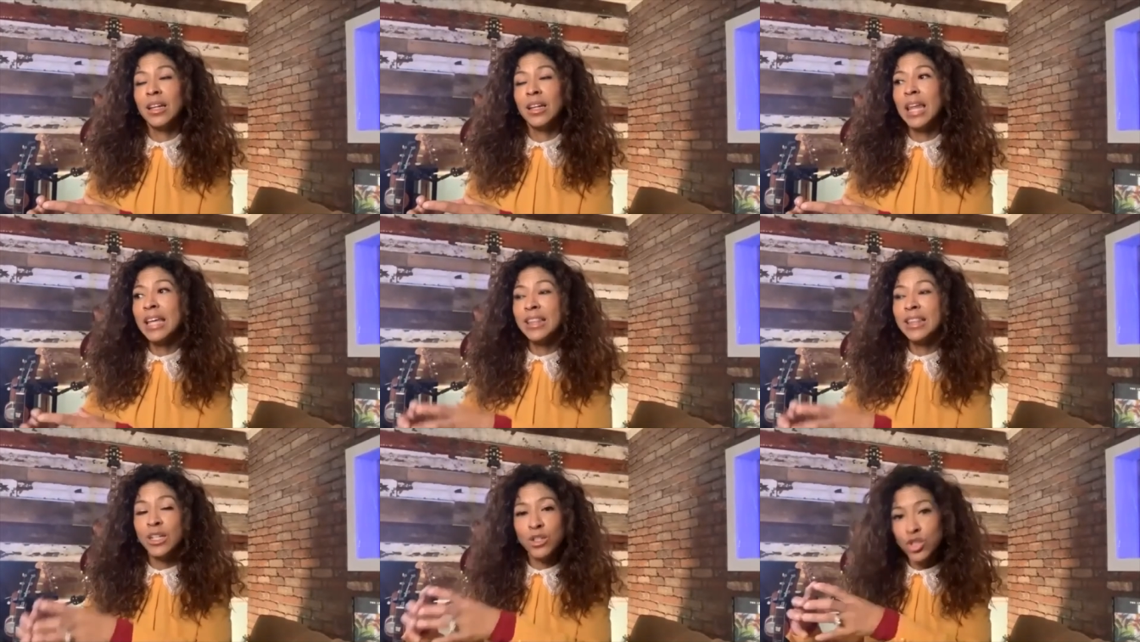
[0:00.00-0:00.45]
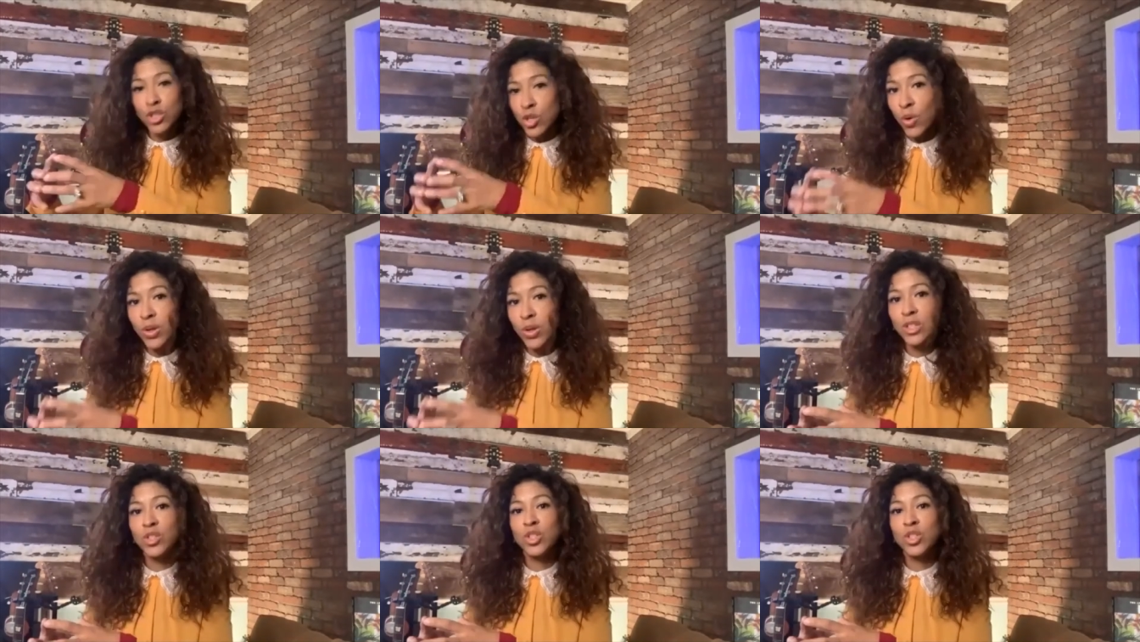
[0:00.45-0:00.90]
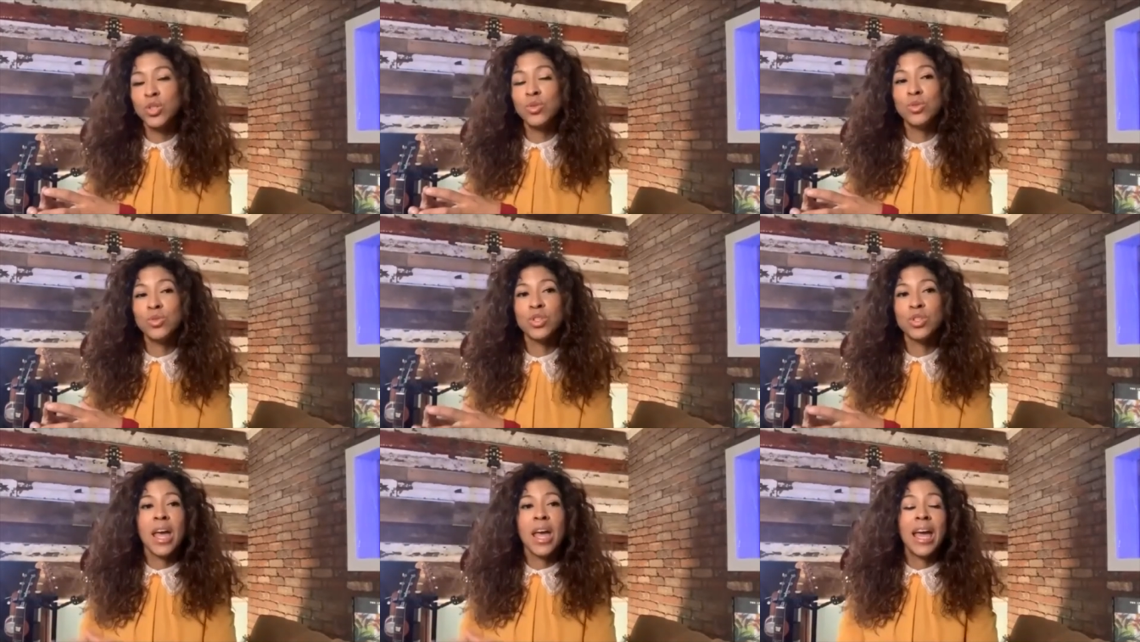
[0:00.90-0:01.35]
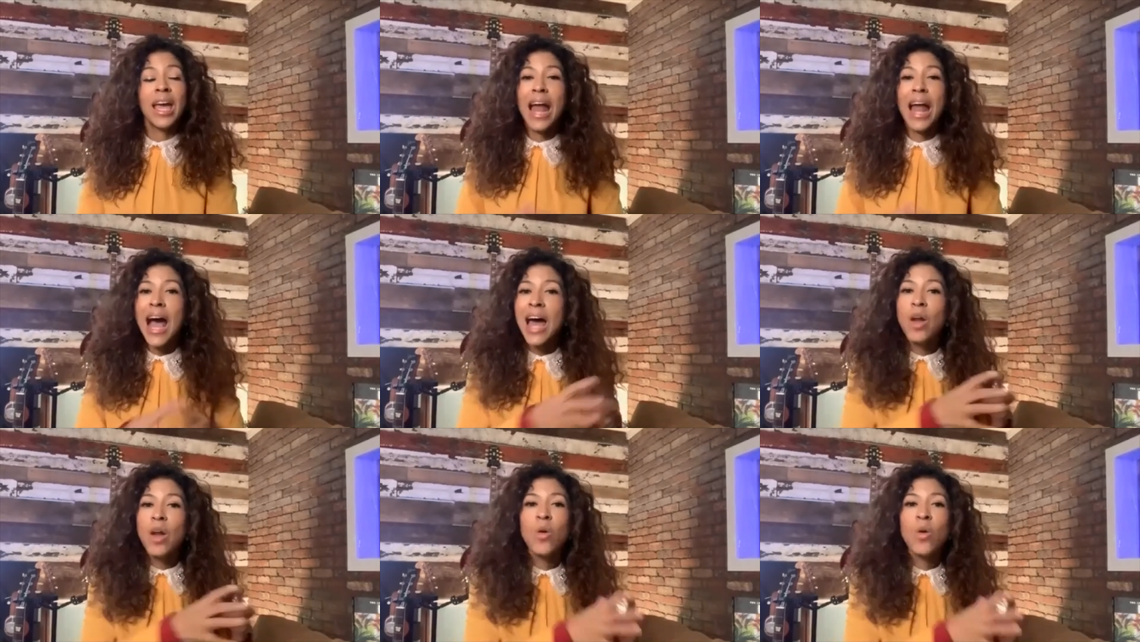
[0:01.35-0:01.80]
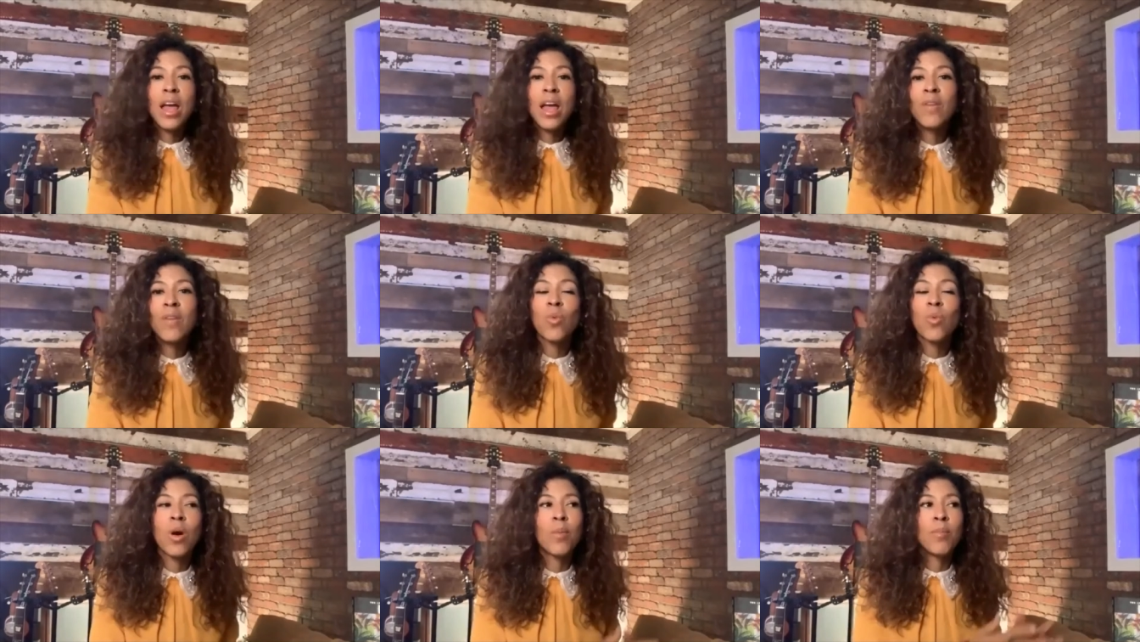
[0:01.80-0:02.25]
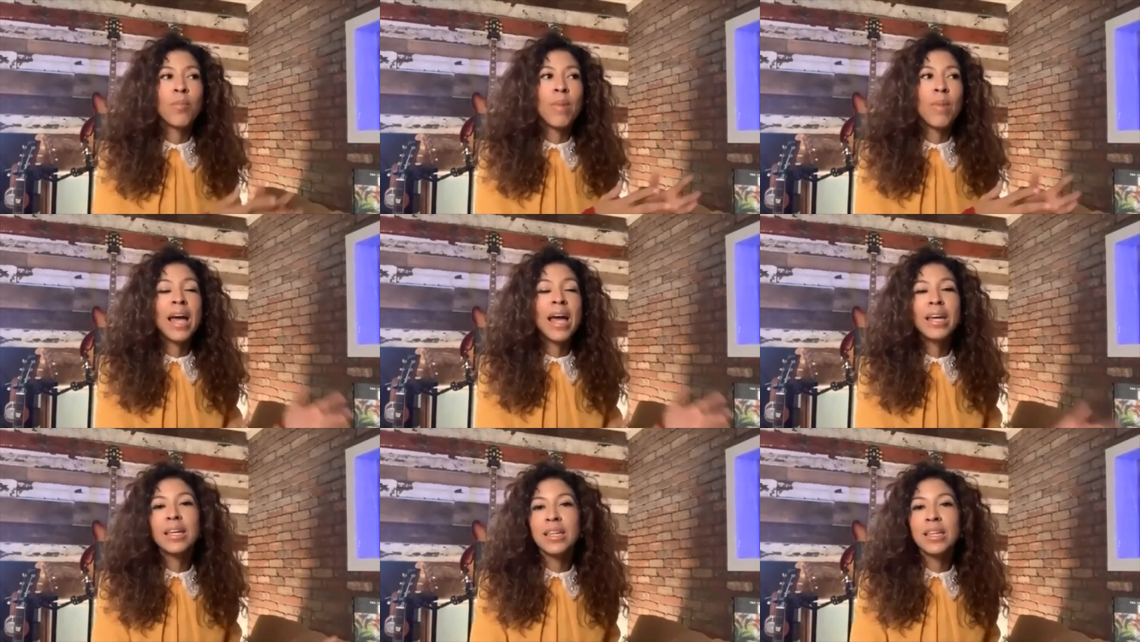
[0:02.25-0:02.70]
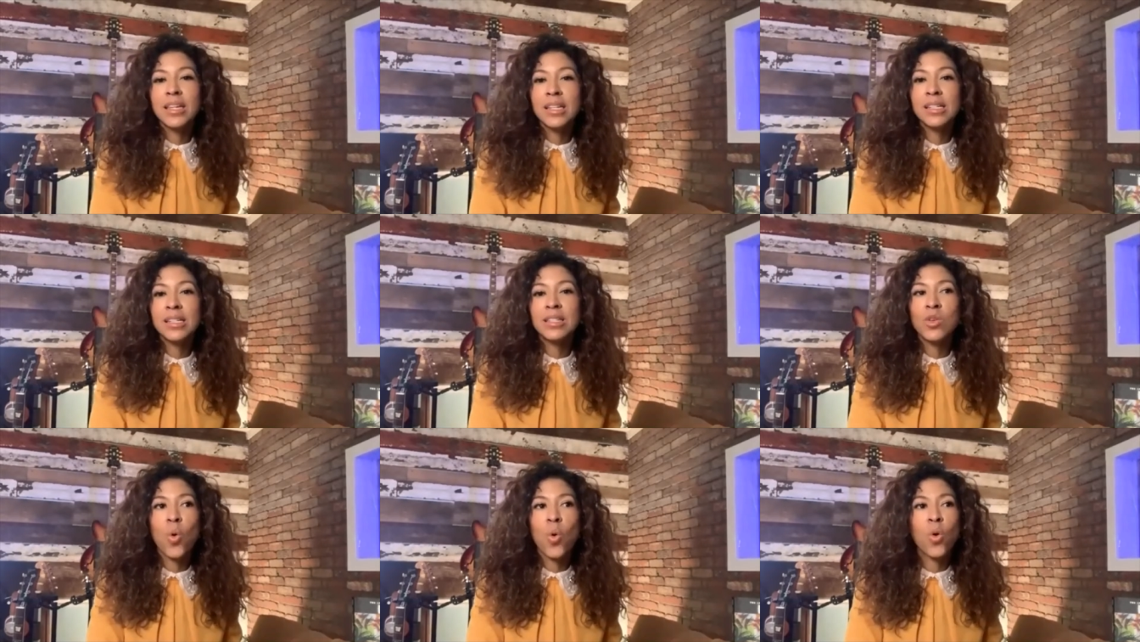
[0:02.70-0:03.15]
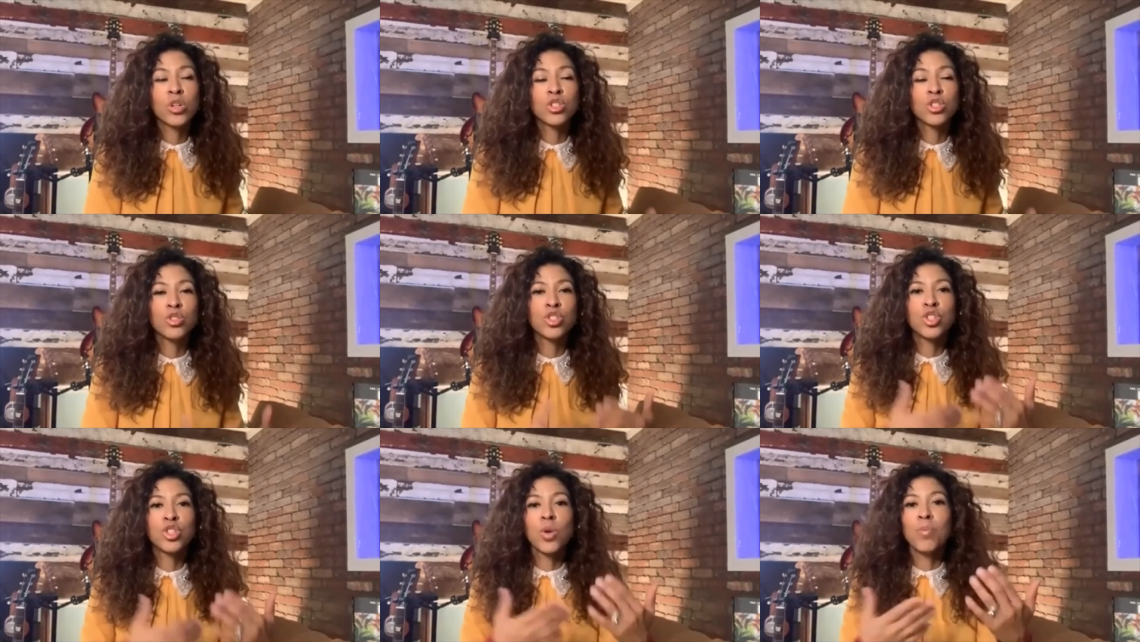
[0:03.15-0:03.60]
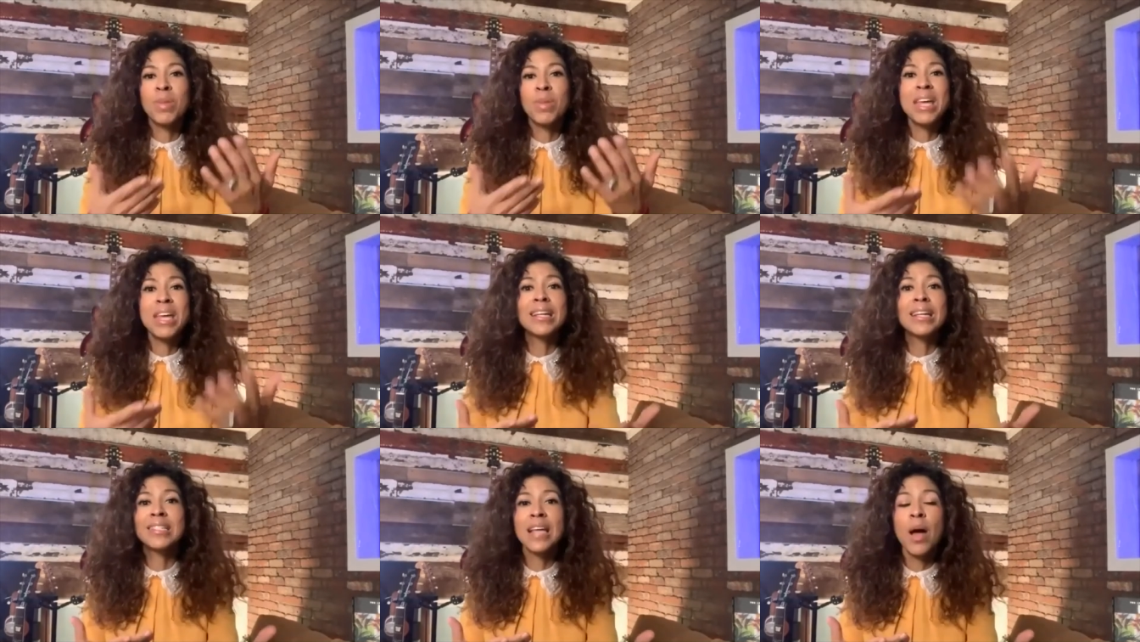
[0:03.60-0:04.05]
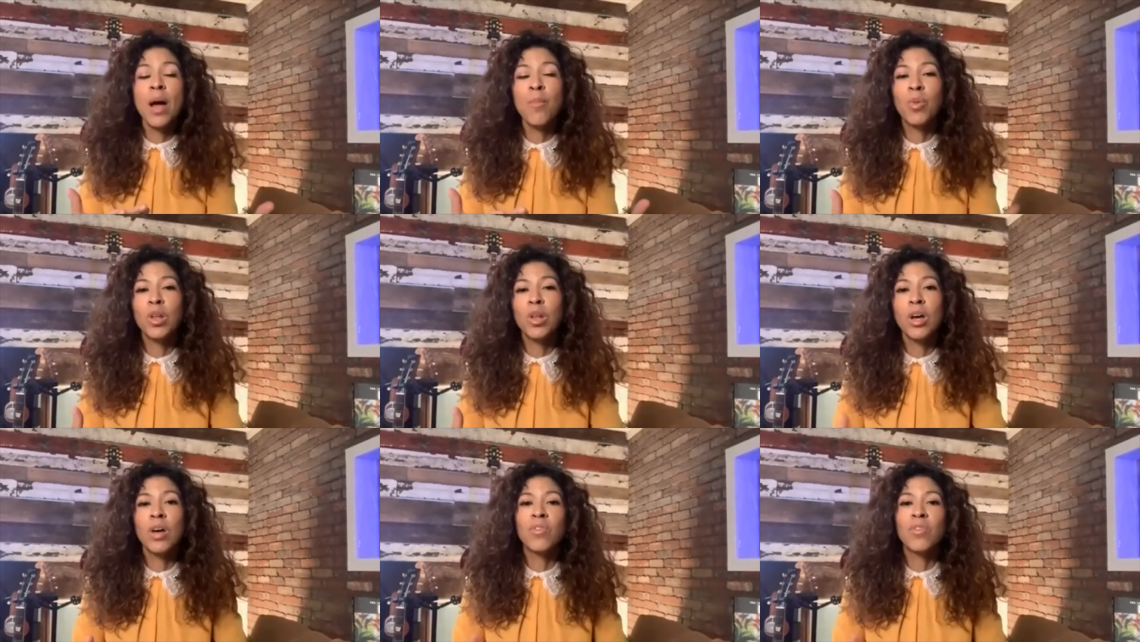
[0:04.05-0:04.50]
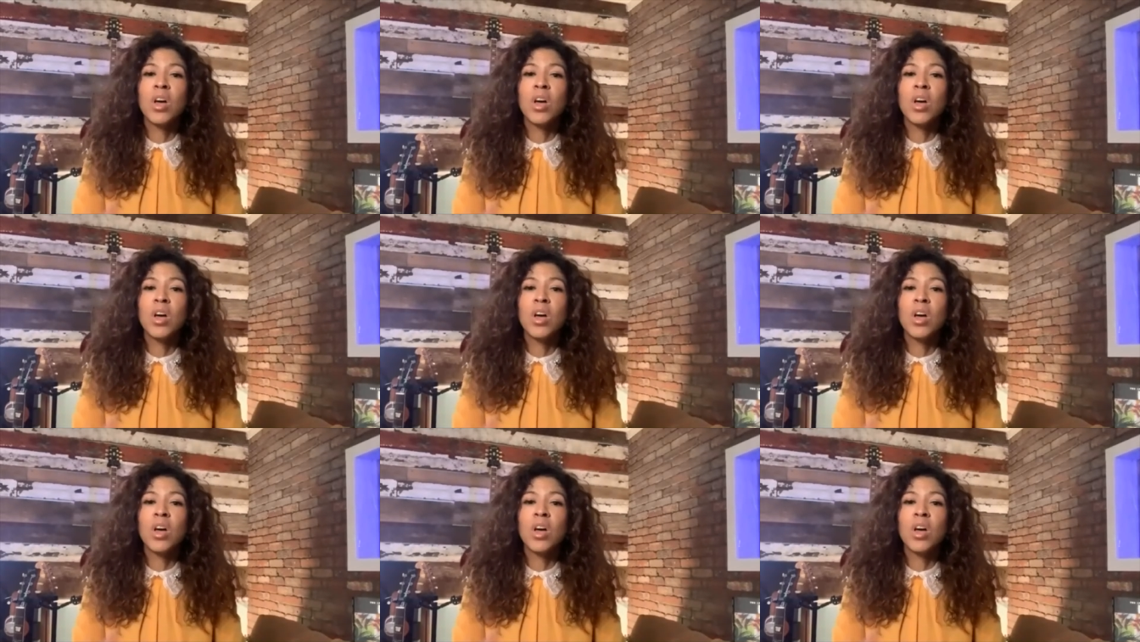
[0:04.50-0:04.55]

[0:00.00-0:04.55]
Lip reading: Like there's no excuse. And I don't ever want my kids or to be an example of,